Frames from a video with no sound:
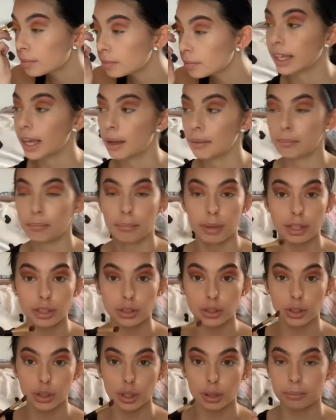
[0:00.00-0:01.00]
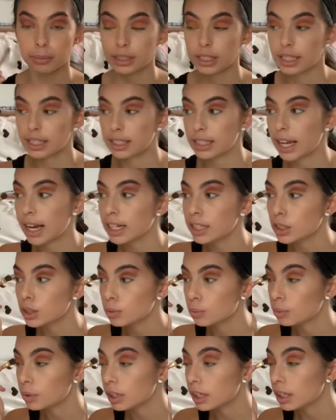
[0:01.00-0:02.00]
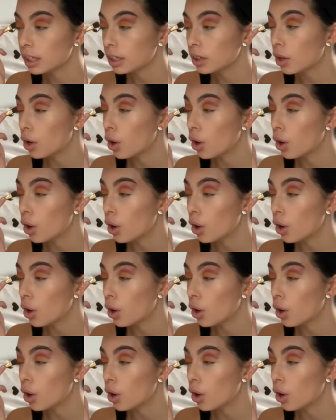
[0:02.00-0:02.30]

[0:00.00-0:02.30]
Get midterms next week